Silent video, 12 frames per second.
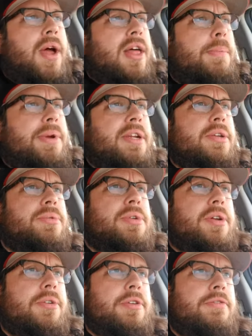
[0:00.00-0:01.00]
jalapenos
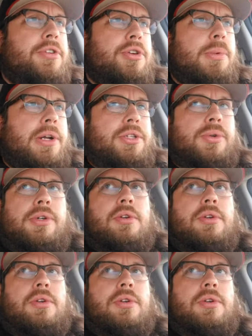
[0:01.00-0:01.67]
really don't even do much to